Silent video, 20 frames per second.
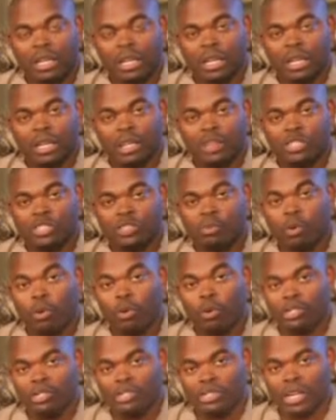the
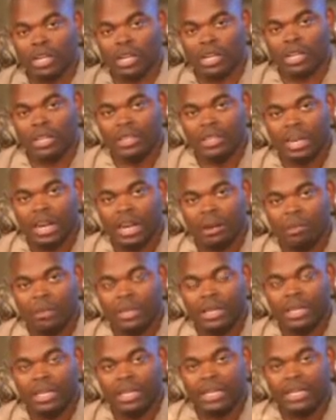sports that I
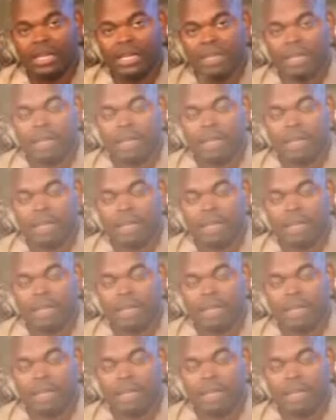played